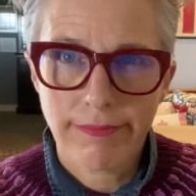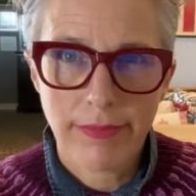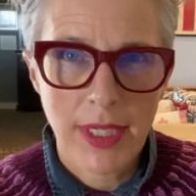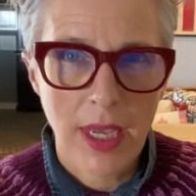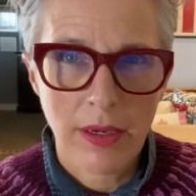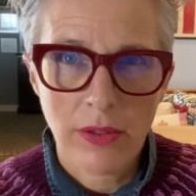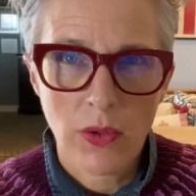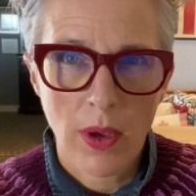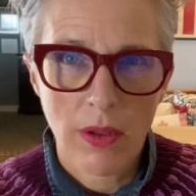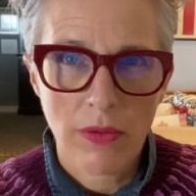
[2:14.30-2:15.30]
10,
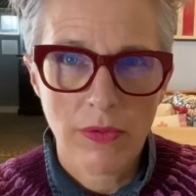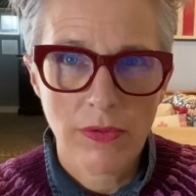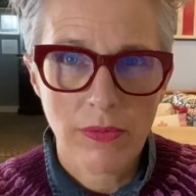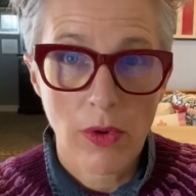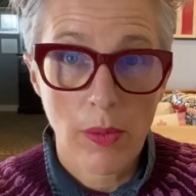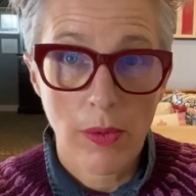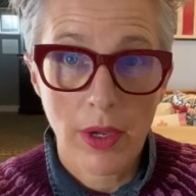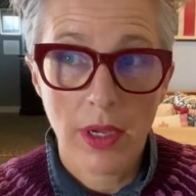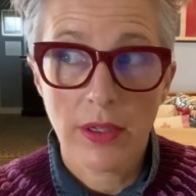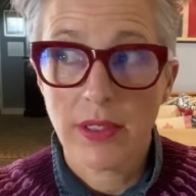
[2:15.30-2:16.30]
12 or more
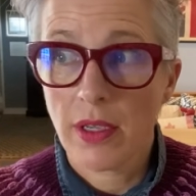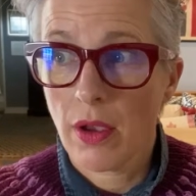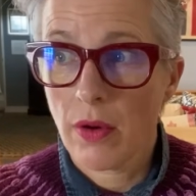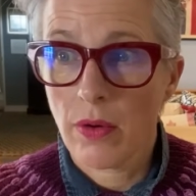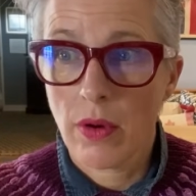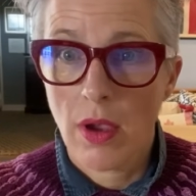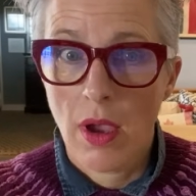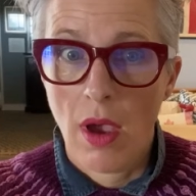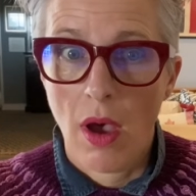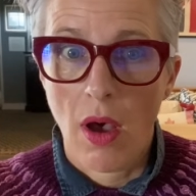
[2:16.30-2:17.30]
years ago,
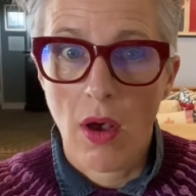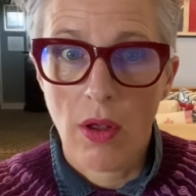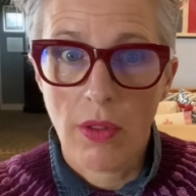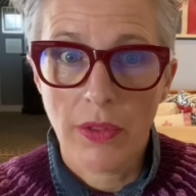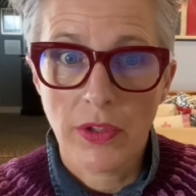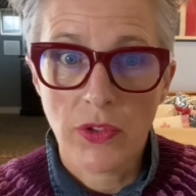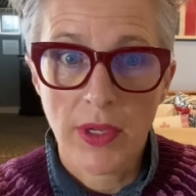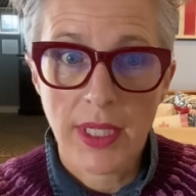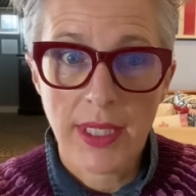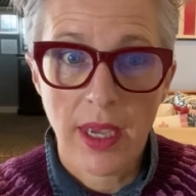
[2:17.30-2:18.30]
all the
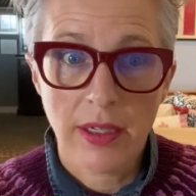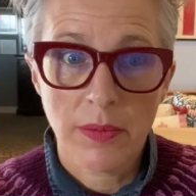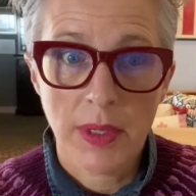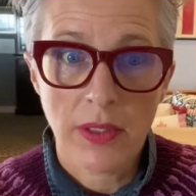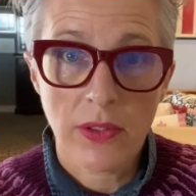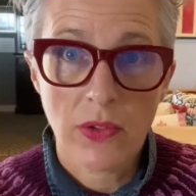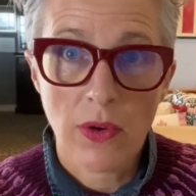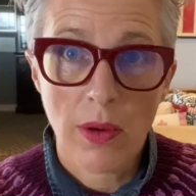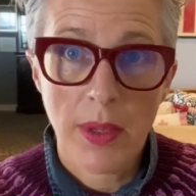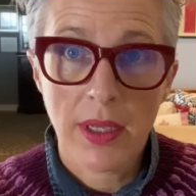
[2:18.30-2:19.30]
trees had to be
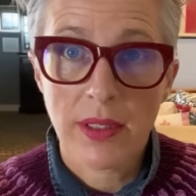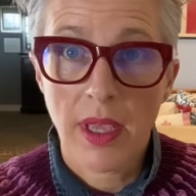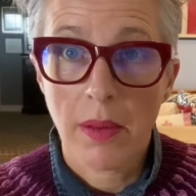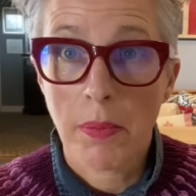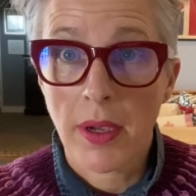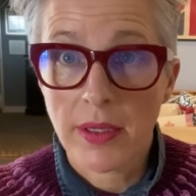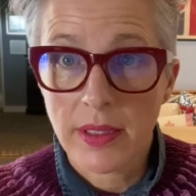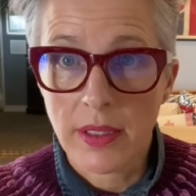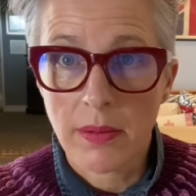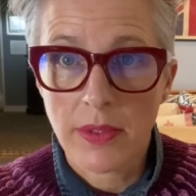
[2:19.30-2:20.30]
destroyed because they had bugs in
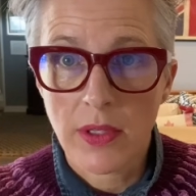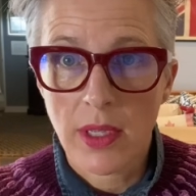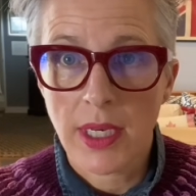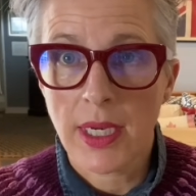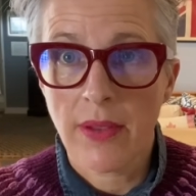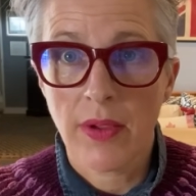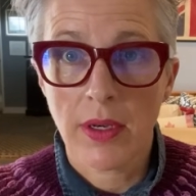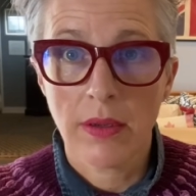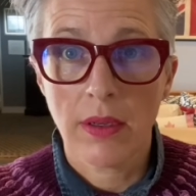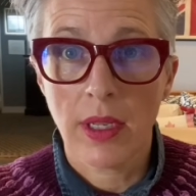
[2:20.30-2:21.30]
them. So they didn't
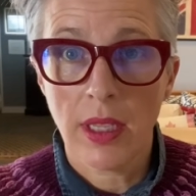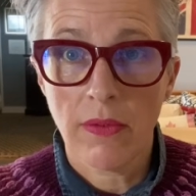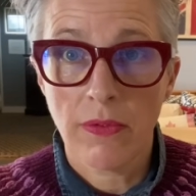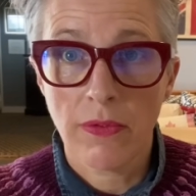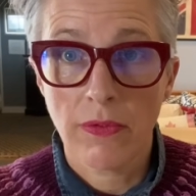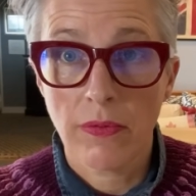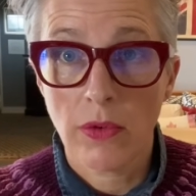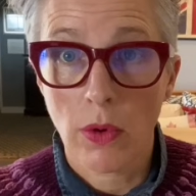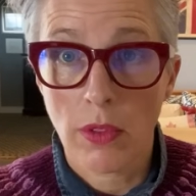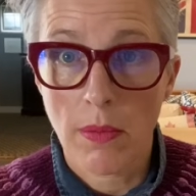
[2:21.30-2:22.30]
even leave
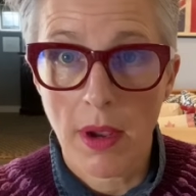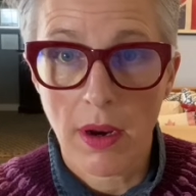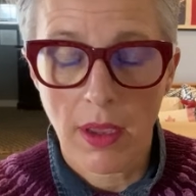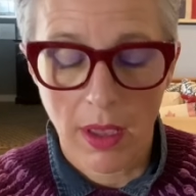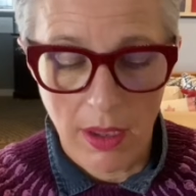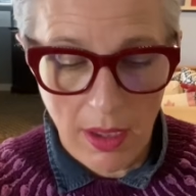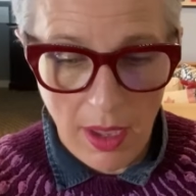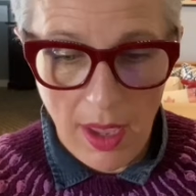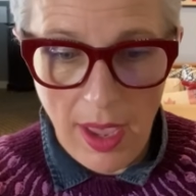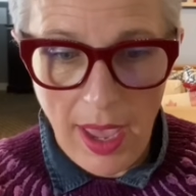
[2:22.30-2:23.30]
North America.
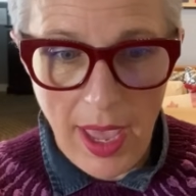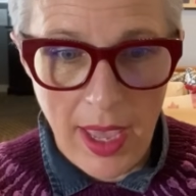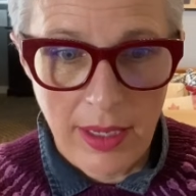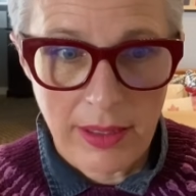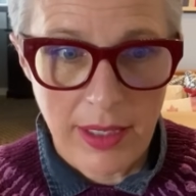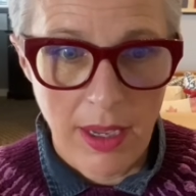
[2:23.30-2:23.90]
And